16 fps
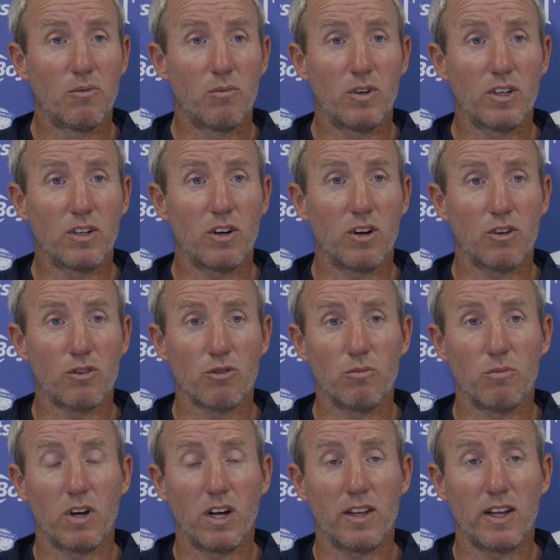when you've got a
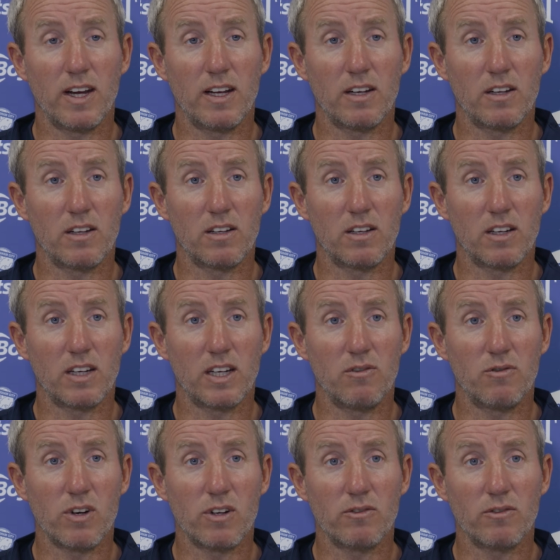group like that, that that
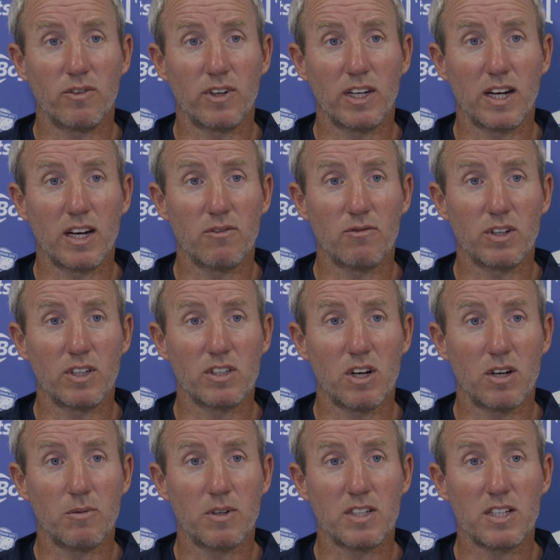give you everything every
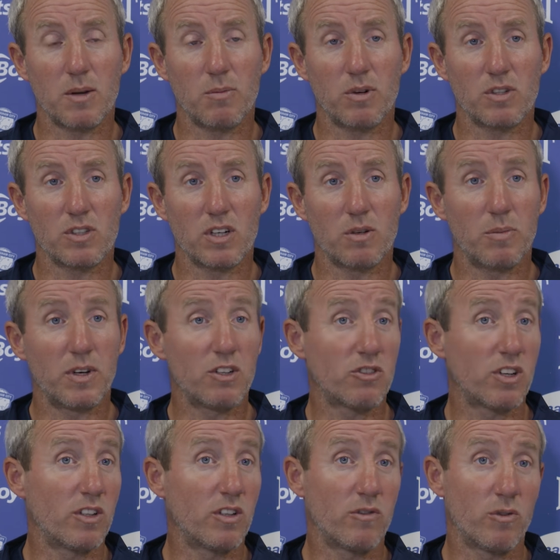time they step onto the pitch,
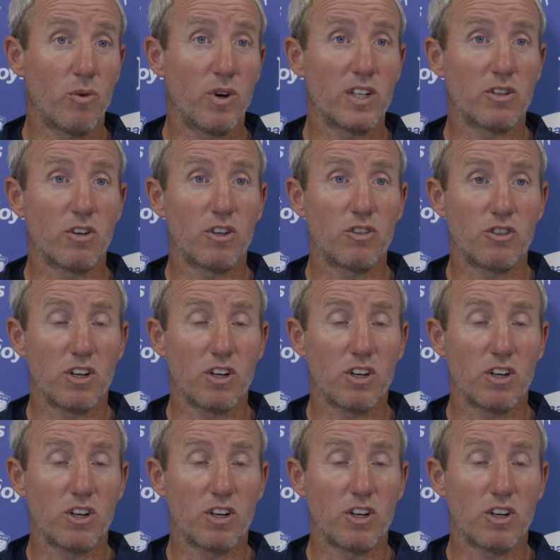then you've always got a